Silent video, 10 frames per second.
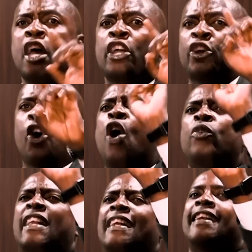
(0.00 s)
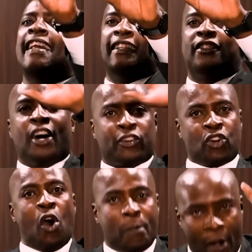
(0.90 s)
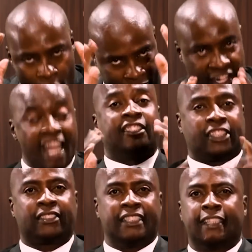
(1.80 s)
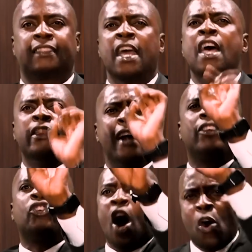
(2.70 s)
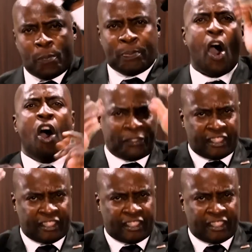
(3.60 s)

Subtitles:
You only need the robe of righteousness, the robe of